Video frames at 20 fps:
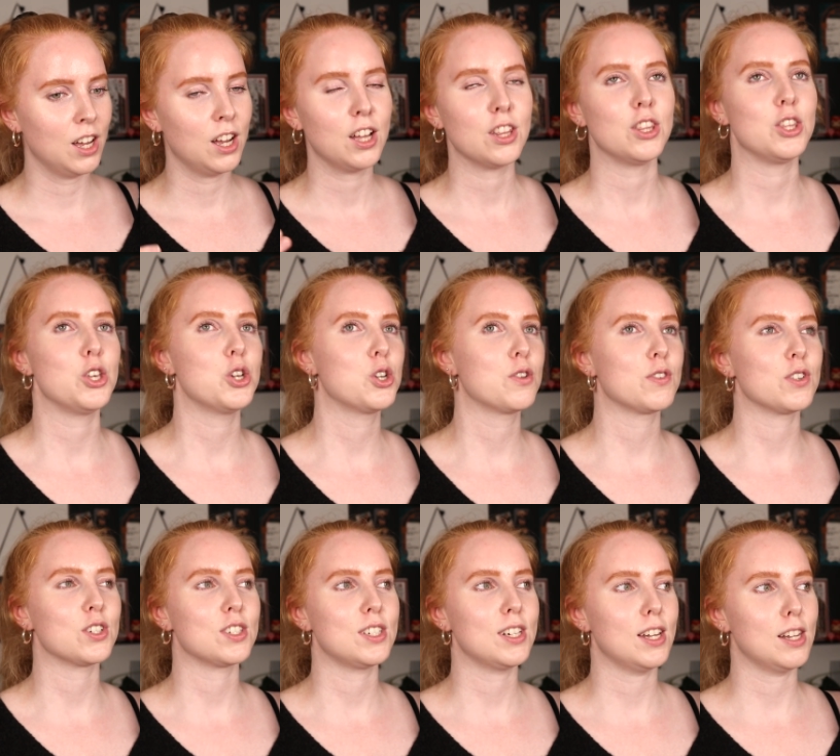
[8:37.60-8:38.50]
the
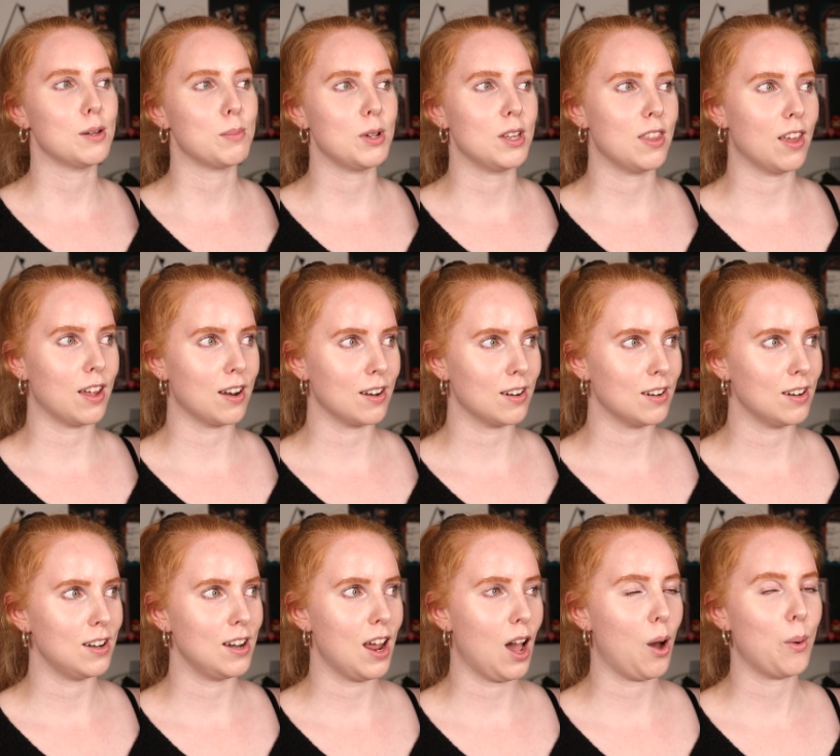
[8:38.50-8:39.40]
universe telling me that
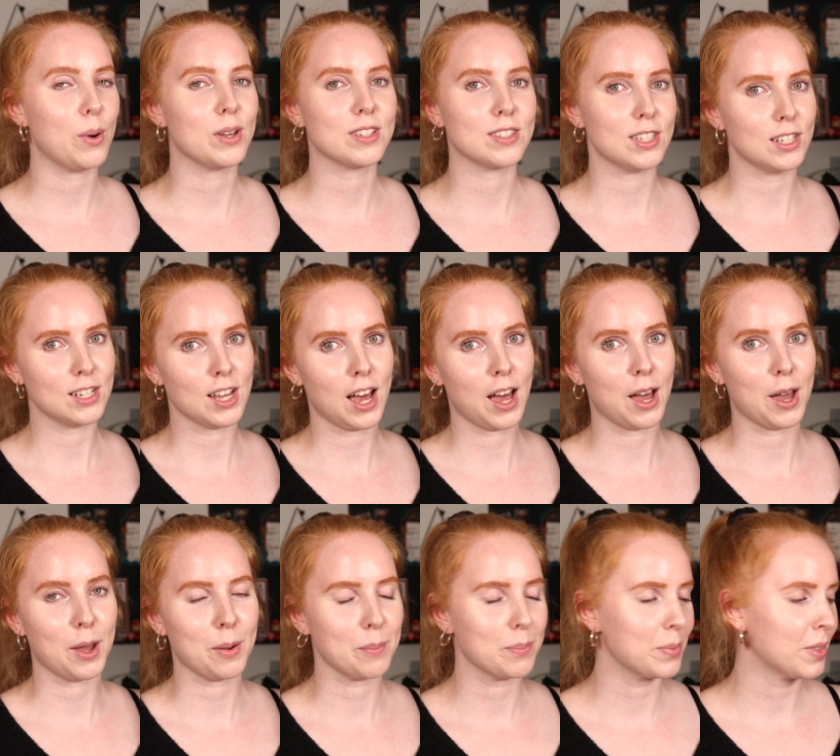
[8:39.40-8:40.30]
now is the
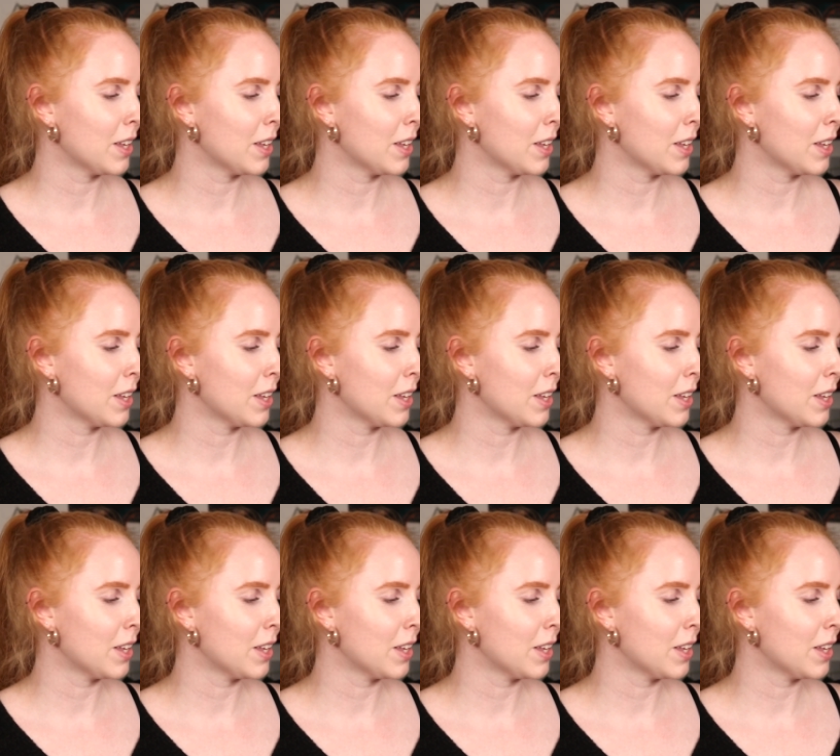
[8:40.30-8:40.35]
time.